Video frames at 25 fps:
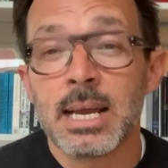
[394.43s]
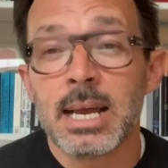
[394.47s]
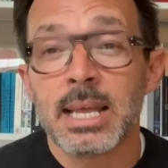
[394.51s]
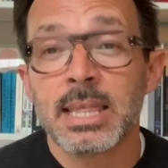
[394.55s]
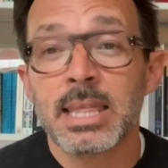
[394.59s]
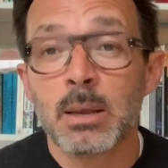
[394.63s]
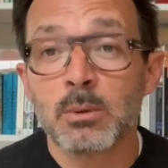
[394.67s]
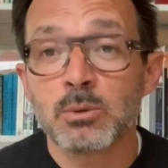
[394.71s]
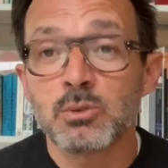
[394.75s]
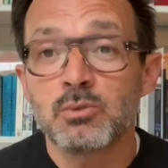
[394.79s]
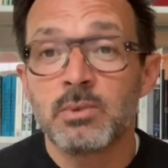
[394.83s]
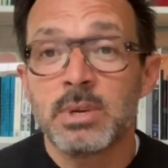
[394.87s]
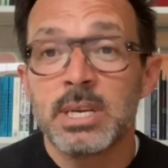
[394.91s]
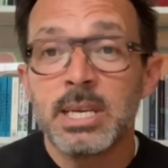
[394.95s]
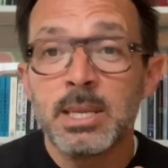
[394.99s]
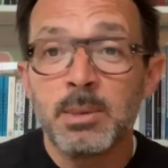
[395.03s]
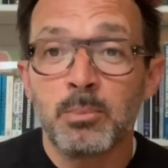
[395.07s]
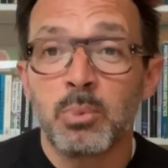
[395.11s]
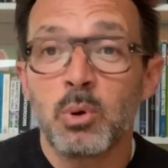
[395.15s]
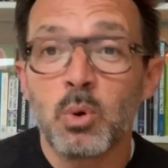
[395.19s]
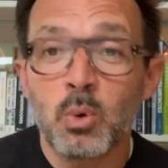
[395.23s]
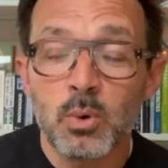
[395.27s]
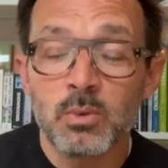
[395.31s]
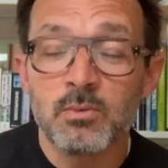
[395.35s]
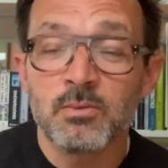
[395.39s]
And that was really
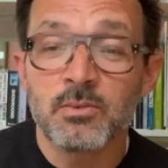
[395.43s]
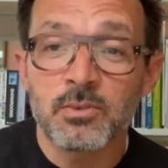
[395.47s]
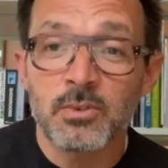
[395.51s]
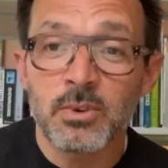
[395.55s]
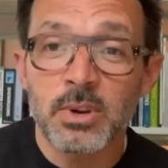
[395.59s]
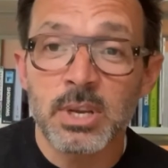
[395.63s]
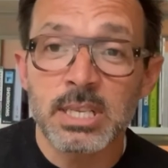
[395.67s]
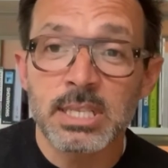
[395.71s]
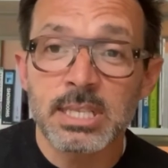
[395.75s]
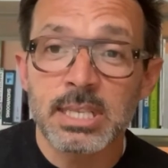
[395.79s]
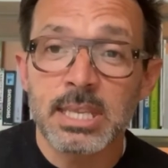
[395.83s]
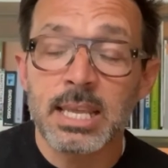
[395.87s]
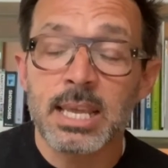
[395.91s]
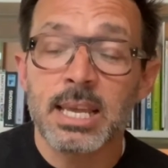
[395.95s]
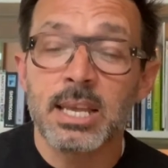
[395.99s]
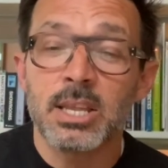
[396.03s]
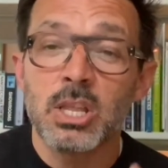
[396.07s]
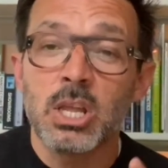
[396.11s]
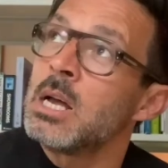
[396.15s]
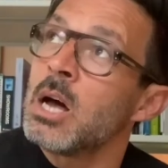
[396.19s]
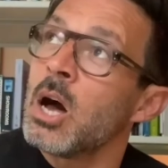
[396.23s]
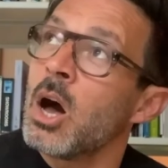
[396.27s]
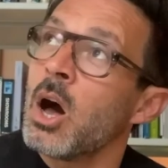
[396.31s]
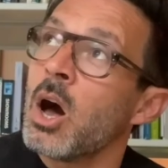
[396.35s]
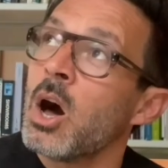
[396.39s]
important for us,
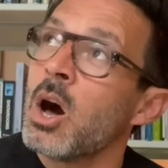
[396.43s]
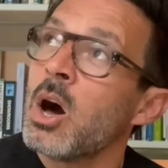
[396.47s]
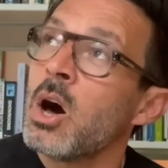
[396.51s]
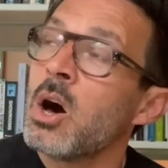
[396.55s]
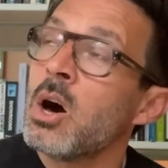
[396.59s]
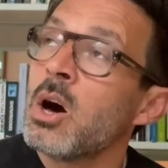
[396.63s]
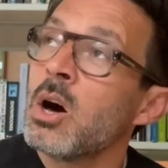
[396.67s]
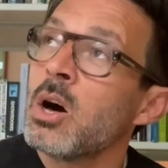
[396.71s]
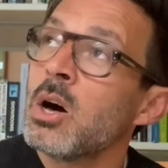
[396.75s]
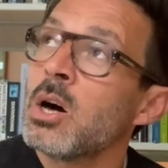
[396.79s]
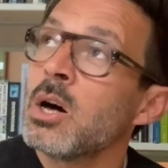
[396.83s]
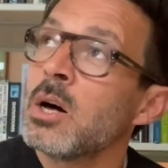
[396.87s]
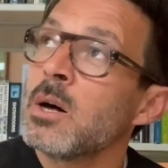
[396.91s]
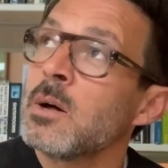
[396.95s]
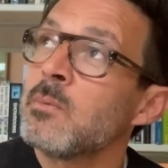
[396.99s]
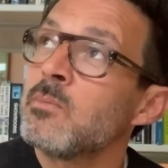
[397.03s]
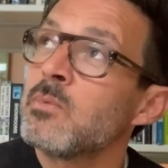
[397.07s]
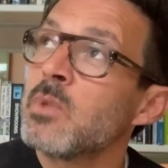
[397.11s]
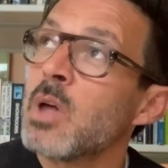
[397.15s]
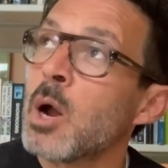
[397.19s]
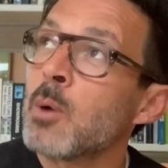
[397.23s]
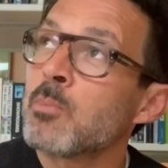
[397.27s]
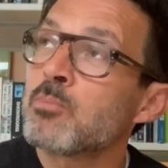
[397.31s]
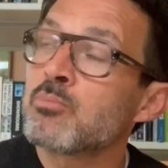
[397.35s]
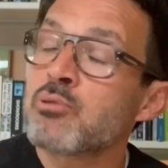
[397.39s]
that
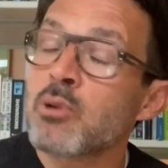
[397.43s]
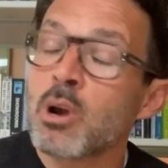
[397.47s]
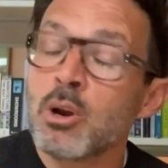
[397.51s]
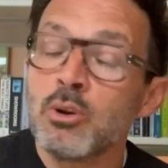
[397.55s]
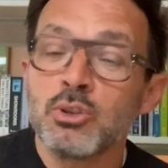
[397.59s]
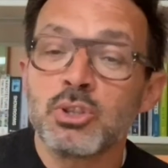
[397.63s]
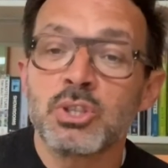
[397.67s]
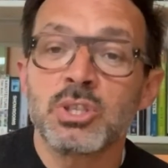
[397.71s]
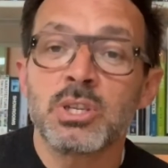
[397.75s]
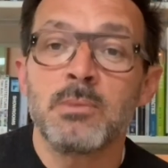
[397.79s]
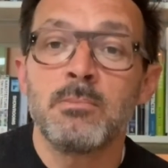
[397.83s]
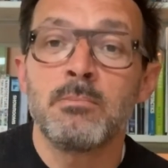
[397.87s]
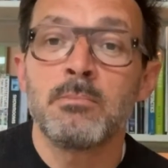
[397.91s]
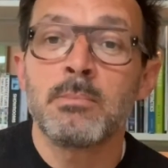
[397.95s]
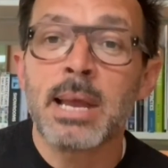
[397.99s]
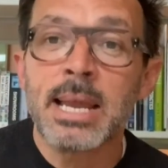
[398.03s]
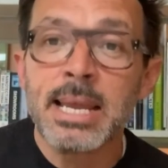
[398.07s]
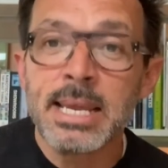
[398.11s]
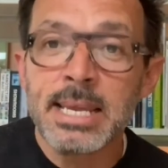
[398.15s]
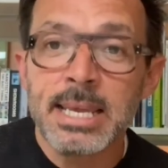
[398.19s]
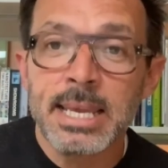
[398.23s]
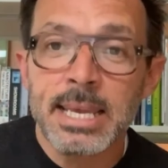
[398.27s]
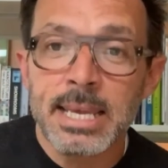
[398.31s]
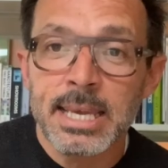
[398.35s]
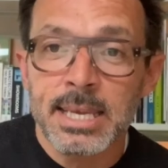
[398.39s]
our approach to
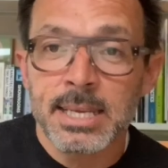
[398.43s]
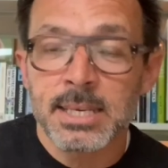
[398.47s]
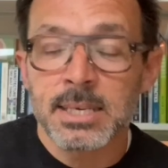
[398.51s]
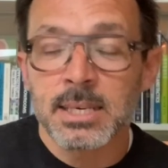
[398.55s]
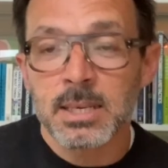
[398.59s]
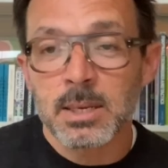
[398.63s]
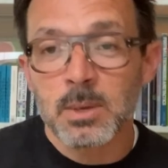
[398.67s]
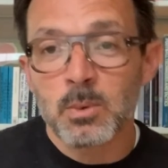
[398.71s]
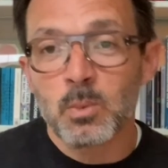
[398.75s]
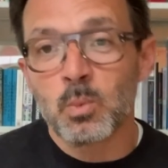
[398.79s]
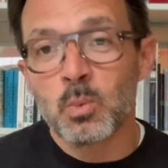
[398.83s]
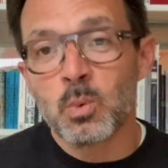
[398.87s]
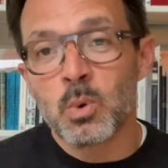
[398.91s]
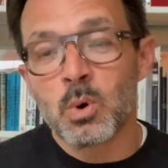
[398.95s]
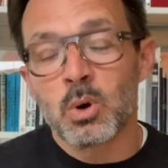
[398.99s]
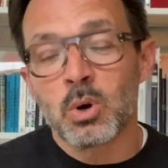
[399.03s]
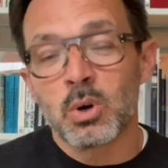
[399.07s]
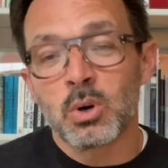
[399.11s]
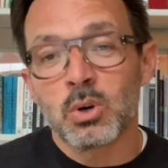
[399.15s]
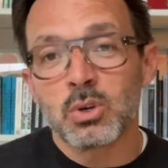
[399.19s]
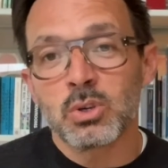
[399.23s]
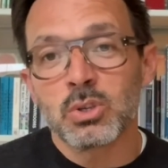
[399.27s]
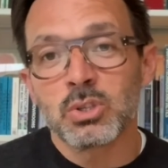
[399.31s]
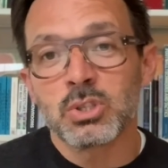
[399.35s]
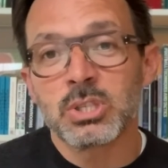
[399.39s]
making
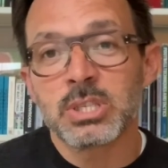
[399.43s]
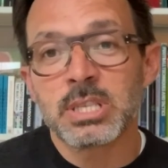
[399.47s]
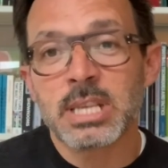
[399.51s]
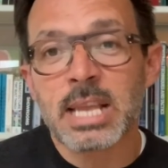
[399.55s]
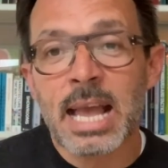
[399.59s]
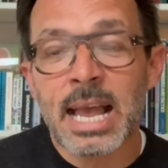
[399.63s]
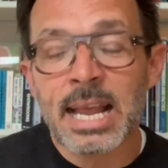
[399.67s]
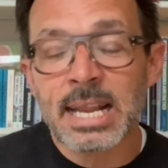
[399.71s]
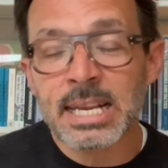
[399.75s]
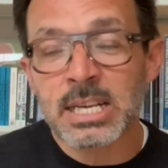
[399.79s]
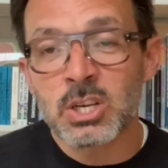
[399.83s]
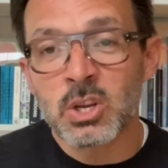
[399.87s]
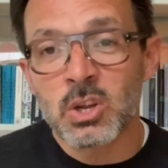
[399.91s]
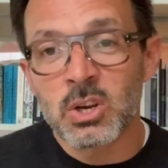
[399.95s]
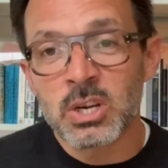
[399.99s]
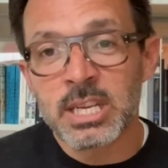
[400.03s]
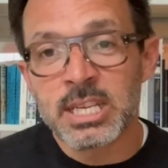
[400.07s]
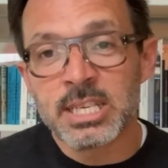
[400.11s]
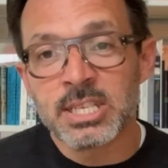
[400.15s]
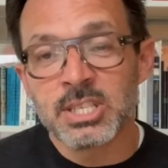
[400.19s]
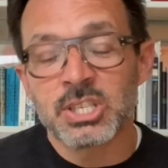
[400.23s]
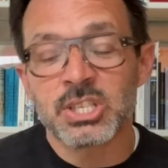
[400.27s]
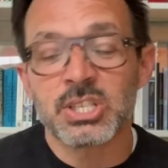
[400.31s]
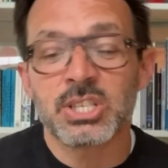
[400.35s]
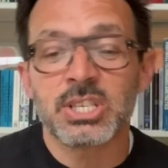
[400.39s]
was
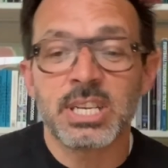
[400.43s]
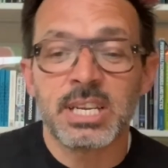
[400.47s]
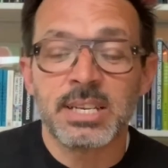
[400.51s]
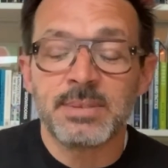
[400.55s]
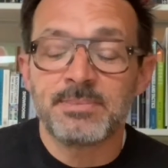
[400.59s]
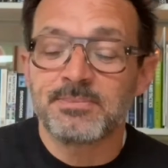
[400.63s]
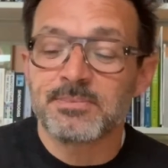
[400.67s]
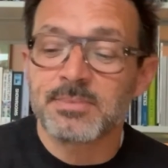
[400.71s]
acknowledged.